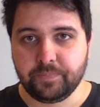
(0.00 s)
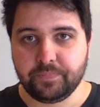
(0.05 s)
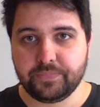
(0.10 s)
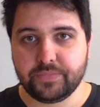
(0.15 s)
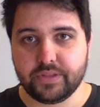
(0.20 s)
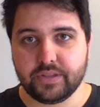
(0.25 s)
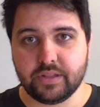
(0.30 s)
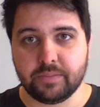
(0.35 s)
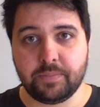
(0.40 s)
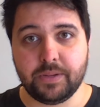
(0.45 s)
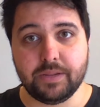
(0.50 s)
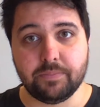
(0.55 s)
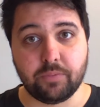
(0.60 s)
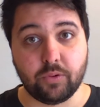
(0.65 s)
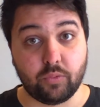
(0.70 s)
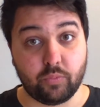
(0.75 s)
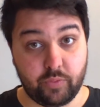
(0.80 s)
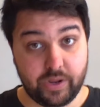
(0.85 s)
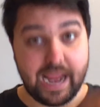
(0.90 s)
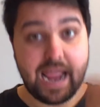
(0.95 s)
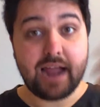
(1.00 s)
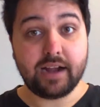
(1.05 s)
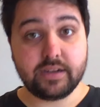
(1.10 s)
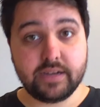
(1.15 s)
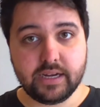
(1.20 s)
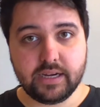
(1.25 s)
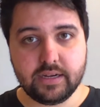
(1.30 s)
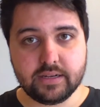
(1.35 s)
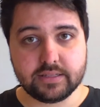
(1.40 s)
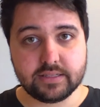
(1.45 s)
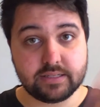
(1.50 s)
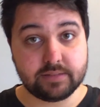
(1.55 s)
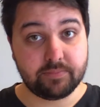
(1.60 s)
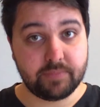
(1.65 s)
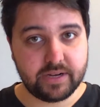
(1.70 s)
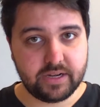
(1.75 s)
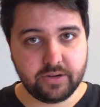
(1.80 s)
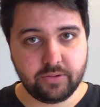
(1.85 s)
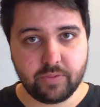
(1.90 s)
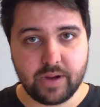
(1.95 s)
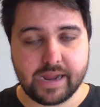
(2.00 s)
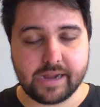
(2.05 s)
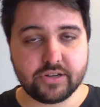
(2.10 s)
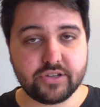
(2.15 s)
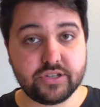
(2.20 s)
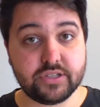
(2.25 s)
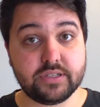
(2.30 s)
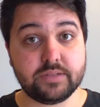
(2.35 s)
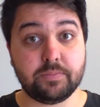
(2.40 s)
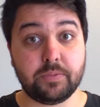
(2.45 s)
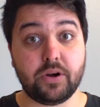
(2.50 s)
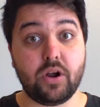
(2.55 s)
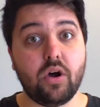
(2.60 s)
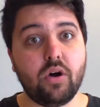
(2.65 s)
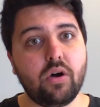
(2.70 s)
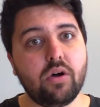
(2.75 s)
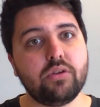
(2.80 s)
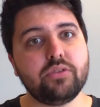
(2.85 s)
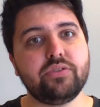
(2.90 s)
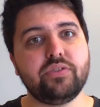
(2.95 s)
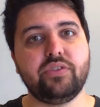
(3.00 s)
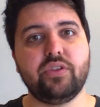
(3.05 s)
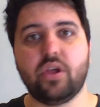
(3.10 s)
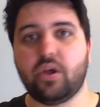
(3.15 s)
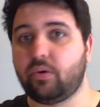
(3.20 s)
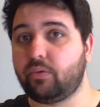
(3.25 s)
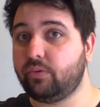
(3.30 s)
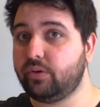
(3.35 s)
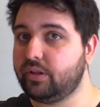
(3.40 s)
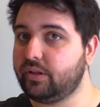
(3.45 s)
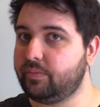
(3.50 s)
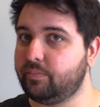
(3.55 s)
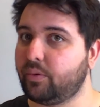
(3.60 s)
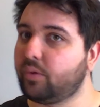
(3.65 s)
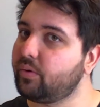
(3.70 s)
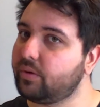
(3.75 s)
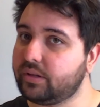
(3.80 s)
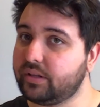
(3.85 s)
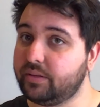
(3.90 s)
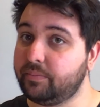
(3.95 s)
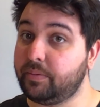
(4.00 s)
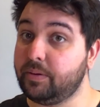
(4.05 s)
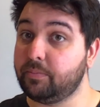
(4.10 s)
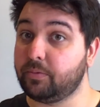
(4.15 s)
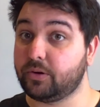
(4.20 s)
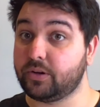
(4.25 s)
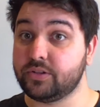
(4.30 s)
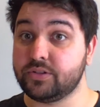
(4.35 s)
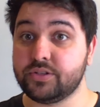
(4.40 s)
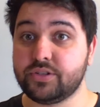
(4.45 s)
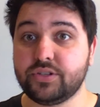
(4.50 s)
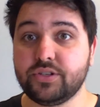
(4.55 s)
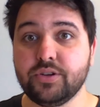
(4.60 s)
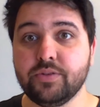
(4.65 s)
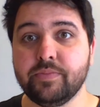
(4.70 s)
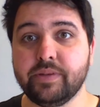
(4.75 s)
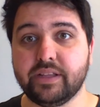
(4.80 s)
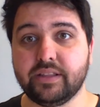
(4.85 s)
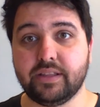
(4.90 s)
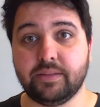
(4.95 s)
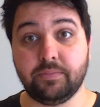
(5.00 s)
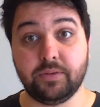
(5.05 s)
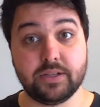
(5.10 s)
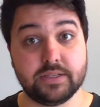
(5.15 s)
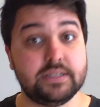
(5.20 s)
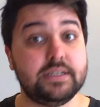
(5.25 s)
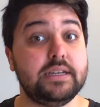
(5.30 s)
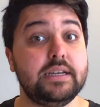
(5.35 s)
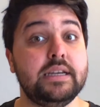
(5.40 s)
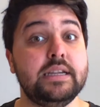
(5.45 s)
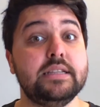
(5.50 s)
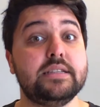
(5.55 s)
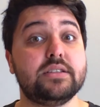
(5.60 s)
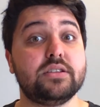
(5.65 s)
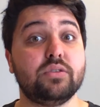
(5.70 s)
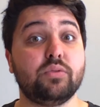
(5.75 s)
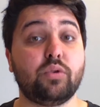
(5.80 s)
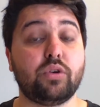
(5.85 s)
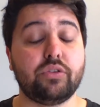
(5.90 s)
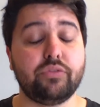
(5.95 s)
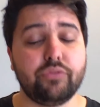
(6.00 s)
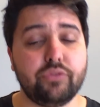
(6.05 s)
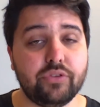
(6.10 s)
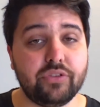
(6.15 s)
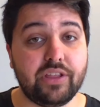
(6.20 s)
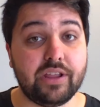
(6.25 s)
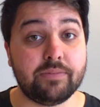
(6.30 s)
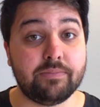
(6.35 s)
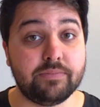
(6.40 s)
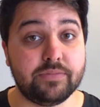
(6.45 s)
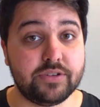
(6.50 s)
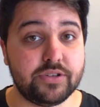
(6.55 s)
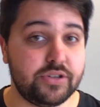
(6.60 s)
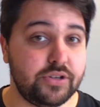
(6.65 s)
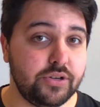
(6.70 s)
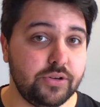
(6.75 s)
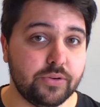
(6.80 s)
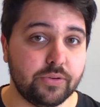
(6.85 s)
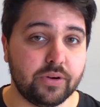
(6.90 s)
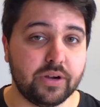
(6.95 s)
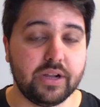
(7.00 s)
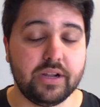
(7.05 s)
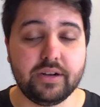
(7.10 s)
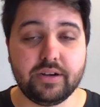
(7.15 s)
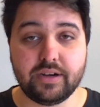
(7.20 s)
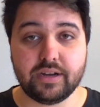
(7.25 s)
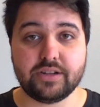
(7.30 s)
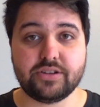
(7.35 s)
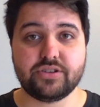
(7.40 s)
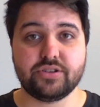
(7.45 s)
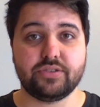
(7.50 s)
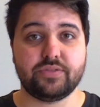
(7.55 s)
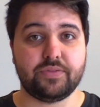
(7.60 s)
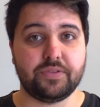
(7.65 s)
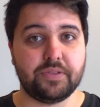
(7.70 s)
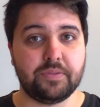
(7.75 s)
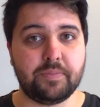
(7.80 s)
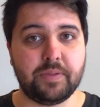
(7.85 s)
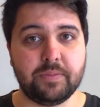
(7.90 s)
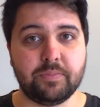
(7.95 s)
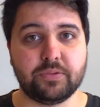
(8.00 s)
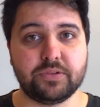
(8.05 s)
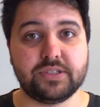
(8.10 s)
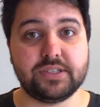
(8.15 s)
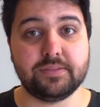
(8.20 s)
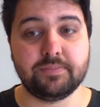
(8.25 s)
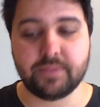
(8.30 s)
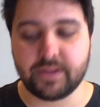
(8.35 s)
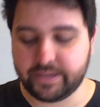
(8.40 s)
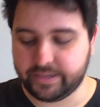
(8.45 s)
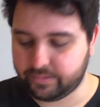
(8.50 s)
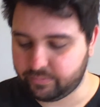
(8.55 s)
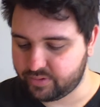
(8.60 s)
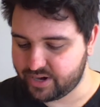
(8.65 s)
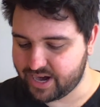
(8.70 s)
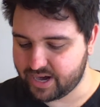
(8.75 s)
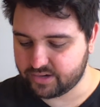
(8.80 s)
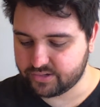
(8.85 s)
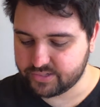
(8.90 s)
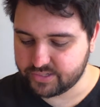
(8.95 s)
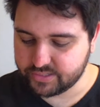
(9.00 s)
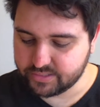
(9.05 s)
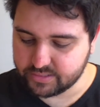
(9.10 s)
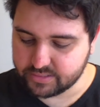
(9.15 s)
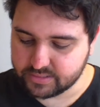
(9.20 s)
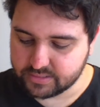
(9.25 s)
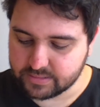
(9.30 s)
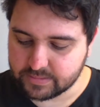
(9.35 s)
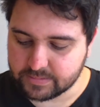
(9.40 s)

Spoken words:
the people reacting and submitting reactions, but also, really importantly, the people consuming them, because it needs to work for them too, not just for the people submitting reactions.